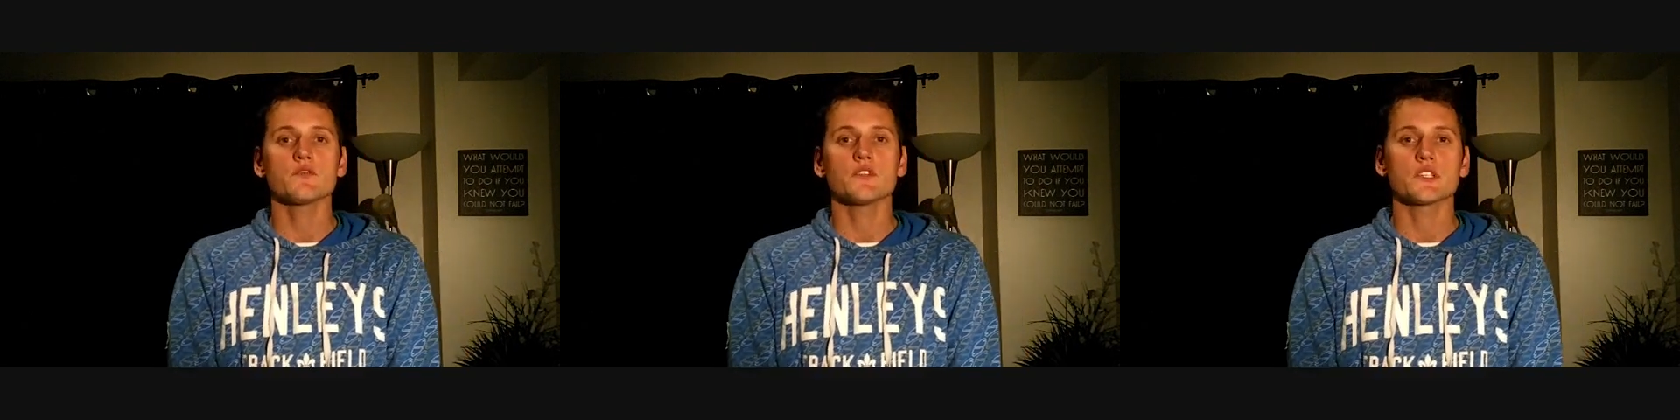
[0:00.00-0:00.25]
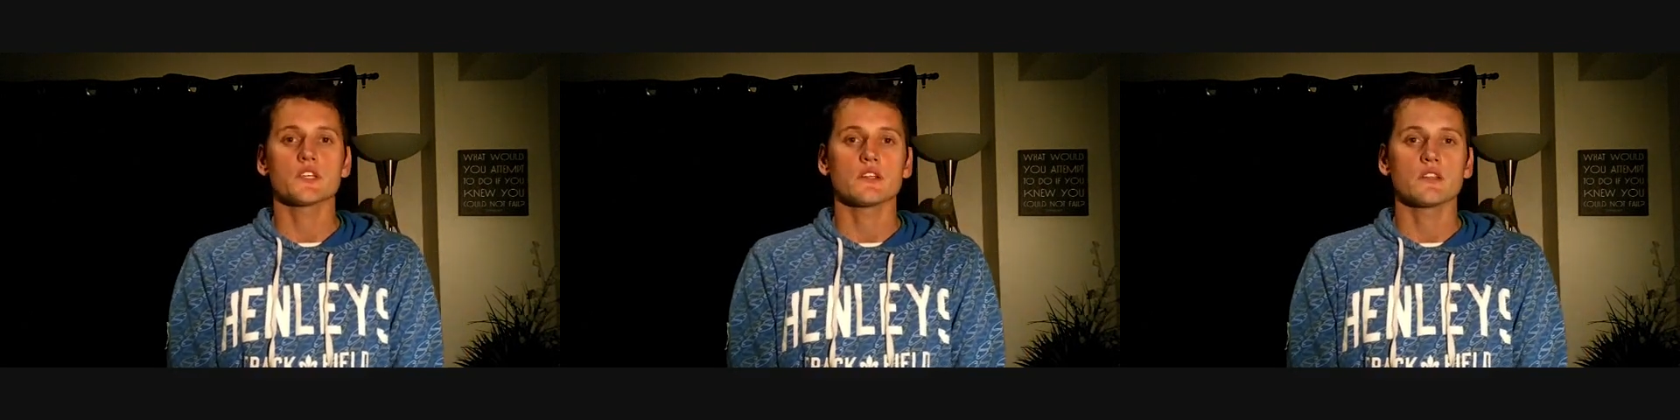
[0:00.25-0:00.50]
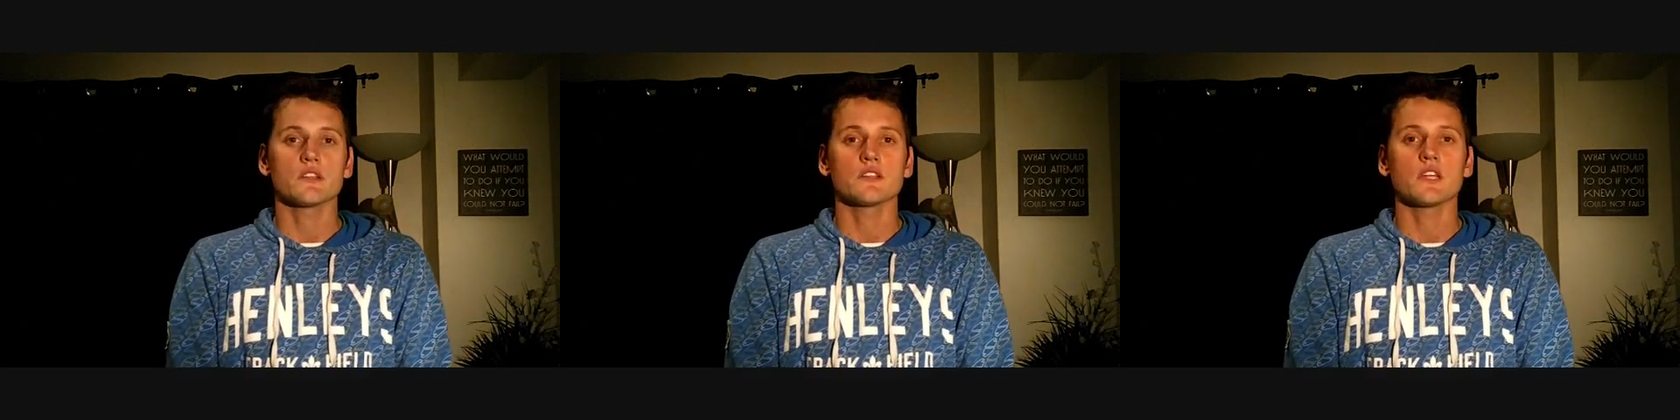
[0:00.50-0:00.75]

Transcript: visit